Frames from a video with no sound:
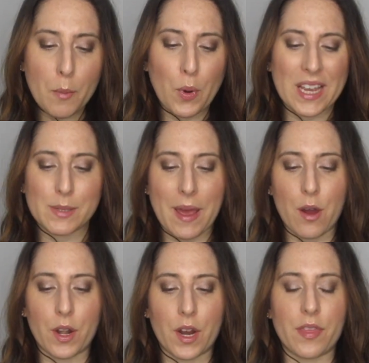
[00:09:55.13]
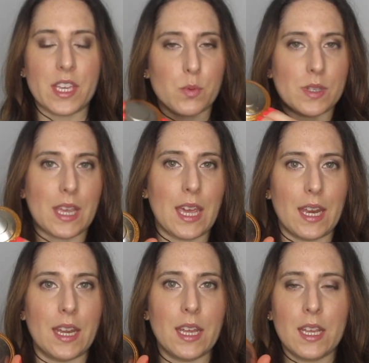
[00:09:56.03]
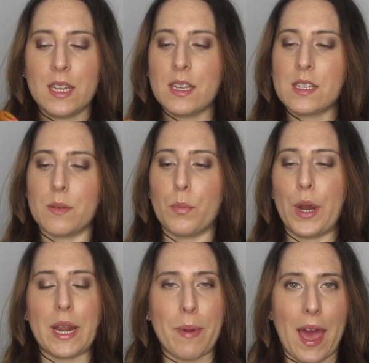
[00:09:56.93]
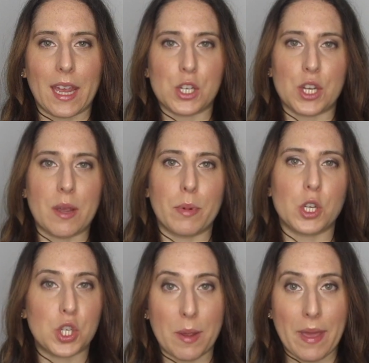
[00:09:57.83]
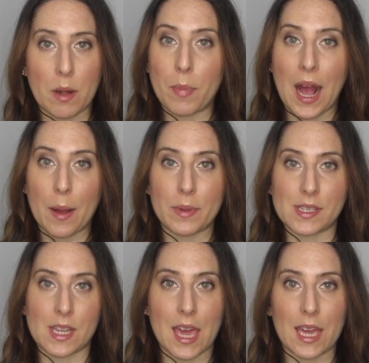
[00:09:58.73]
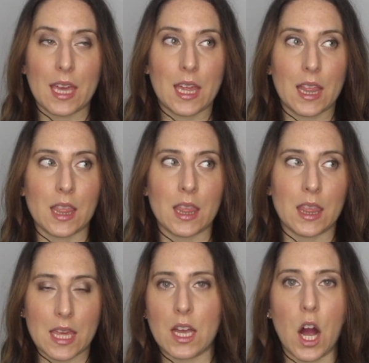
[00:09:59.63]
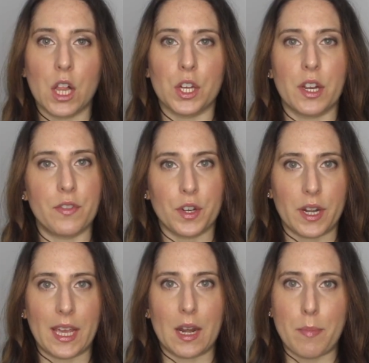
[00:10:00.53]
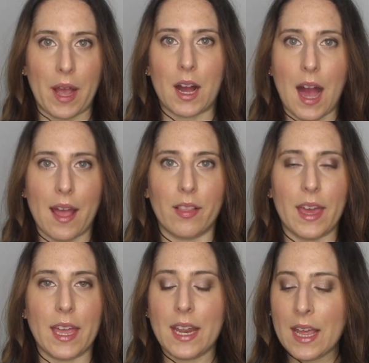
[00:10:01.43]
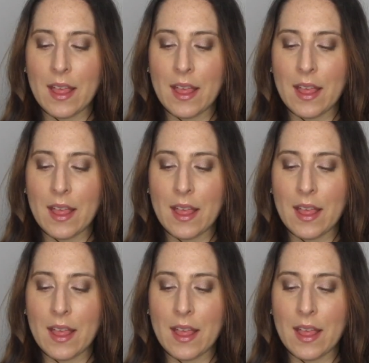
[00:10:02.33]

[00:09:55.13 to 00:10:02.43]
Press Powder. This was in some pretty packaging, but Champagne Pop is like the color if you're going to get a Becca highlight.